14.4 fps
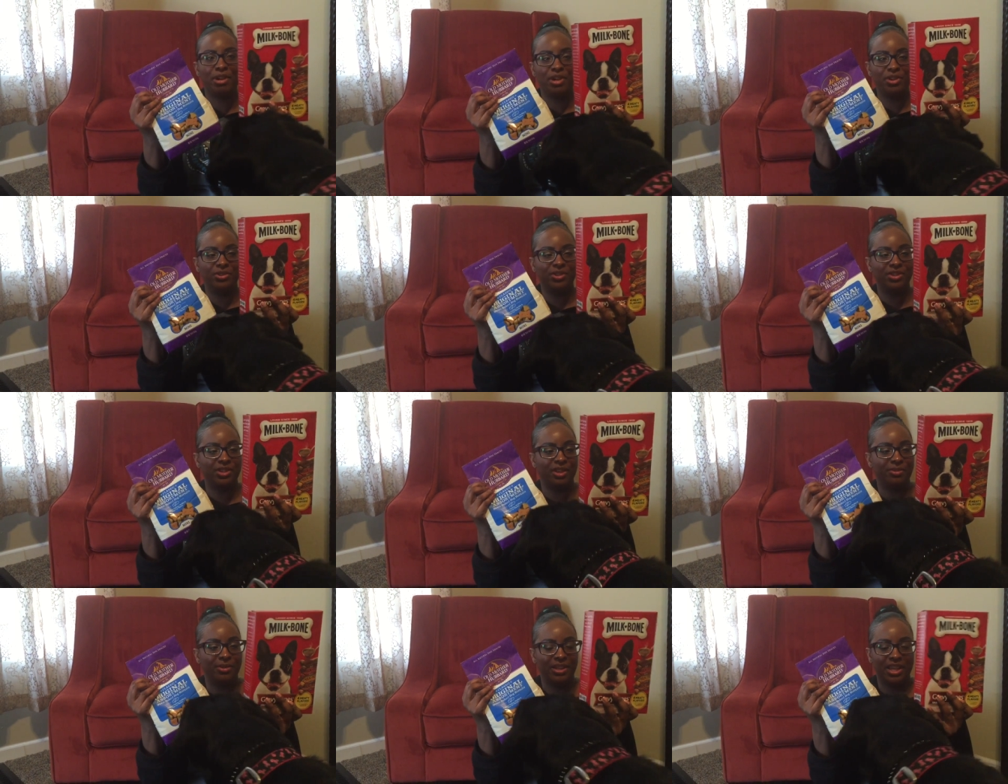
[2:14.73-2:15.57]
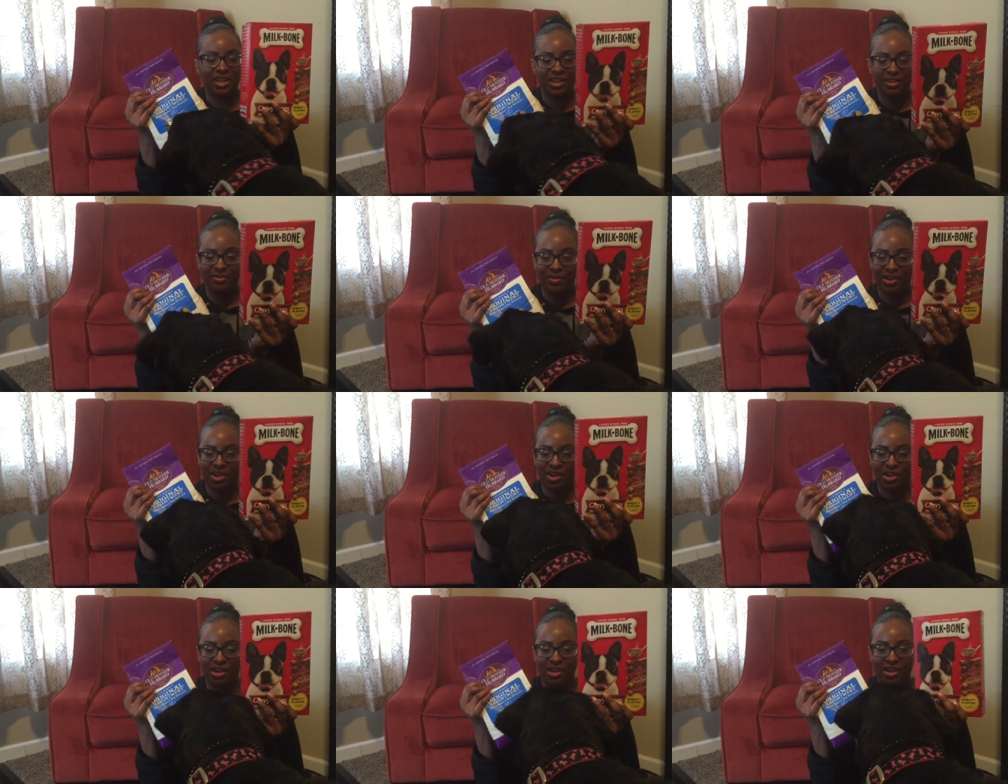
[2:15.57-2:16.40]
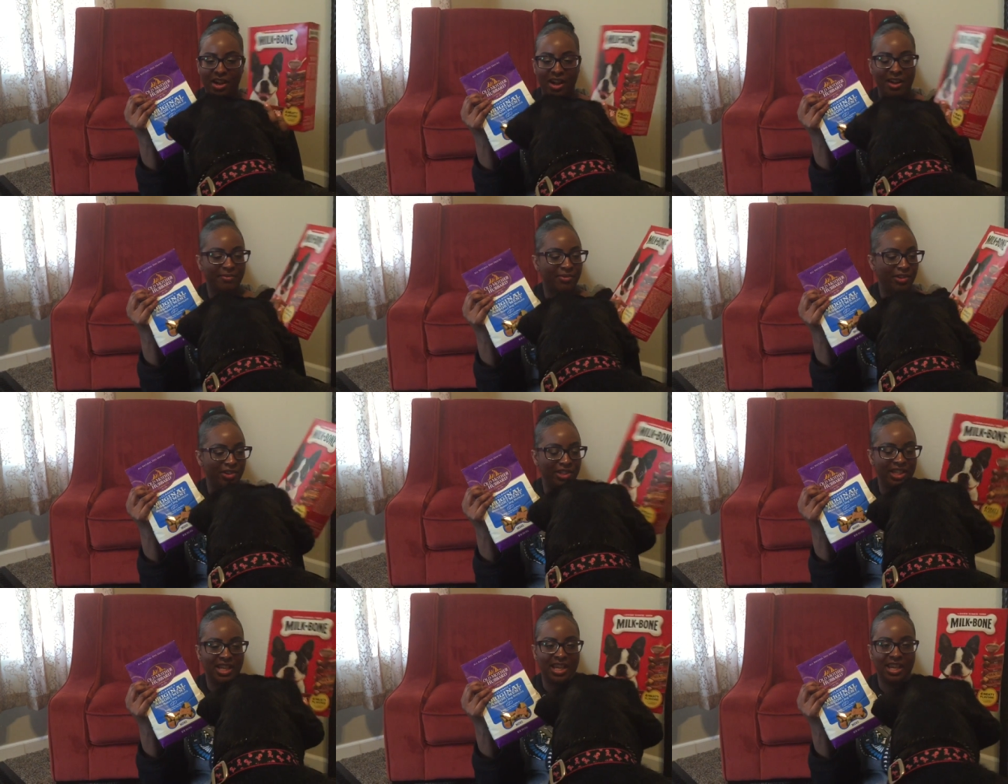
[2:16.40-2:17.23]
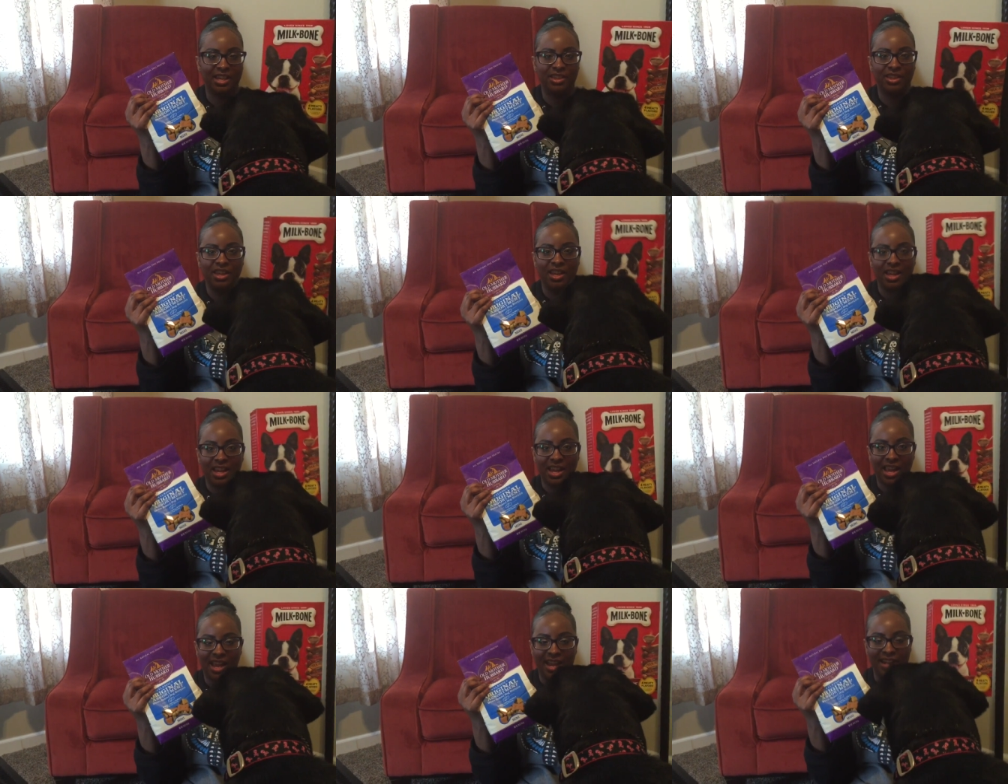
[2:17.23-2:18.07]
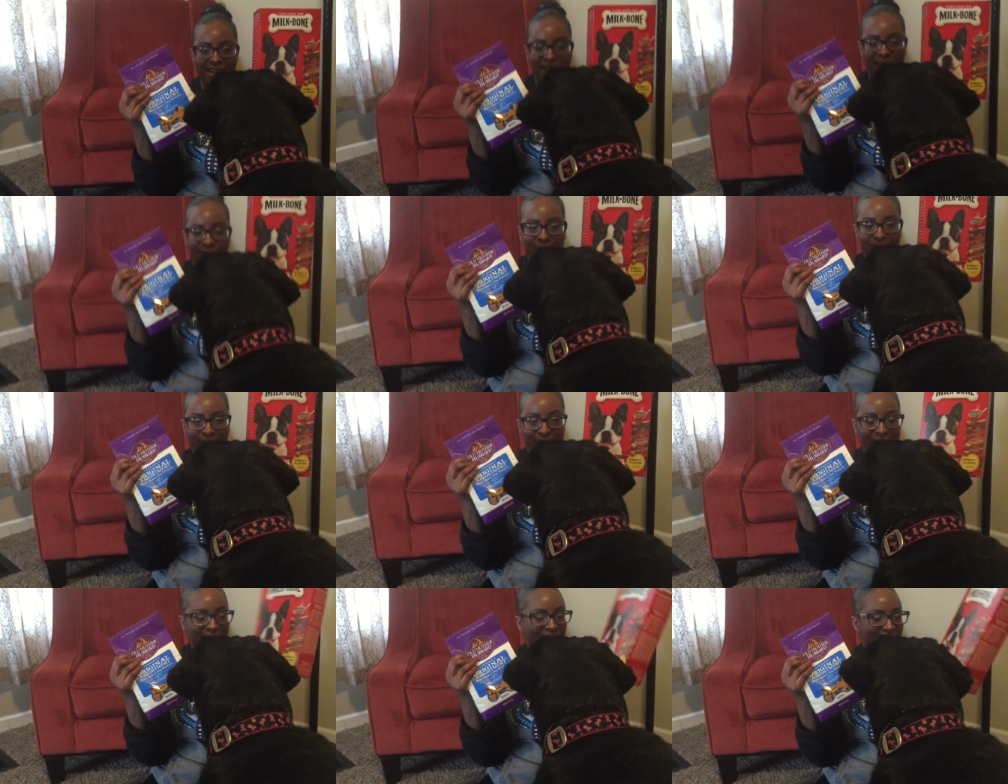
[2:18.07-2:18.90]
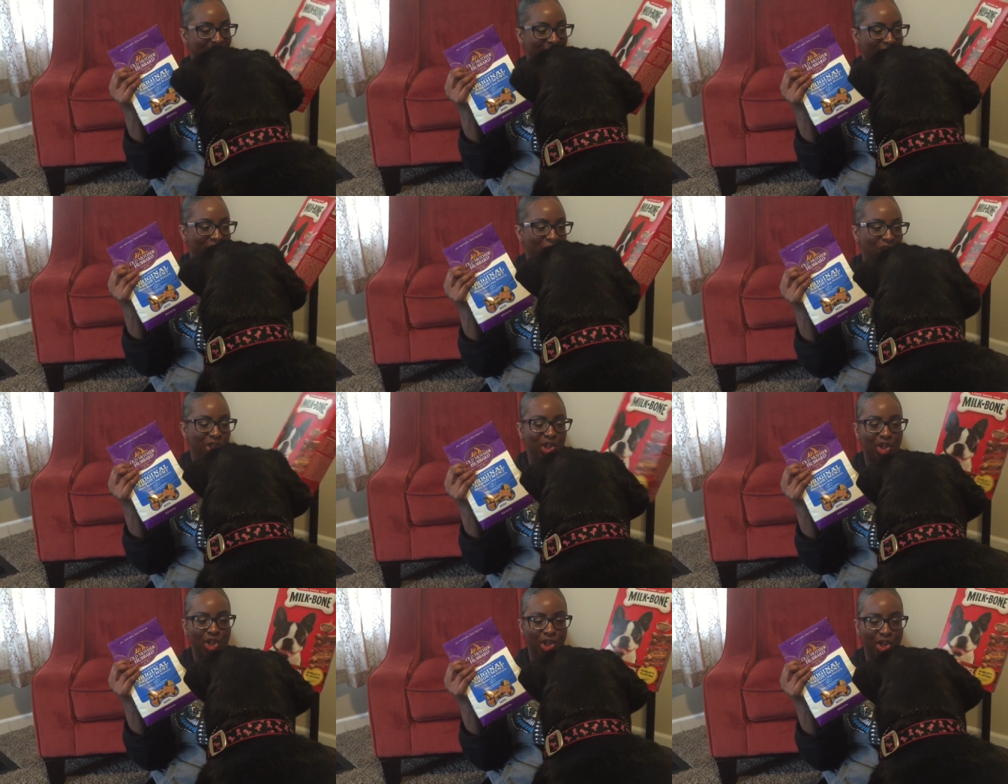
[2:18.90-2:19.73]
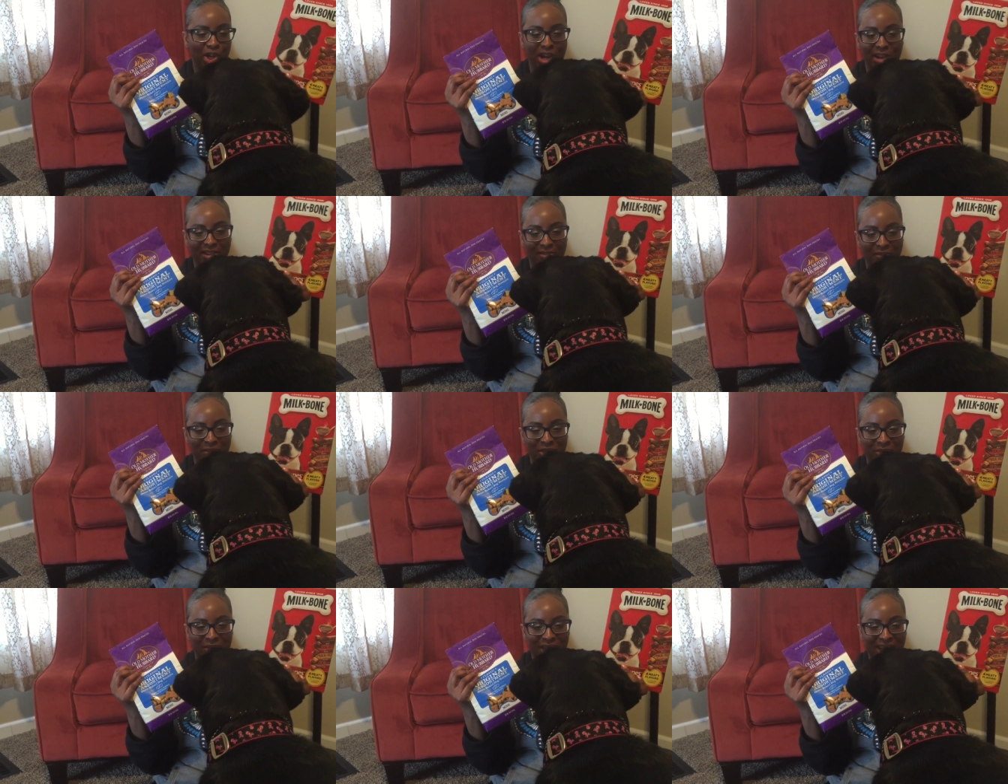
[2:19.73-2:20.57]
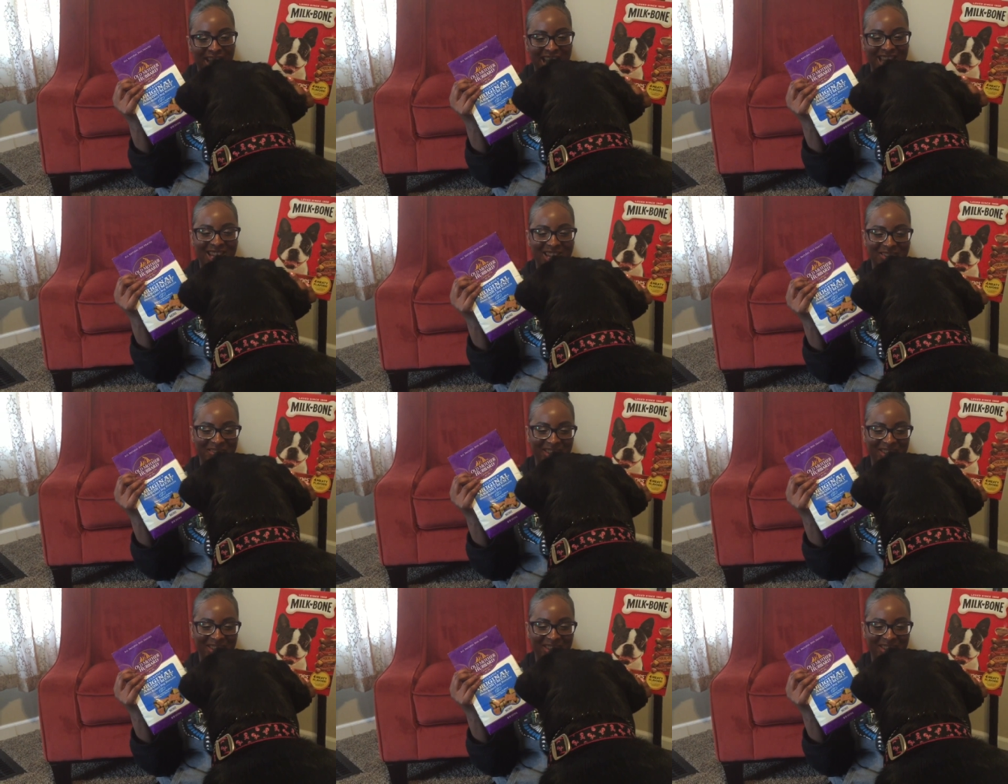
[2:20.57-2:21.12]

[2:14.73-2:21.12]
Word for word: bones are really good for her, um, for her teeth. And um, when she's a good girl, give them to her. And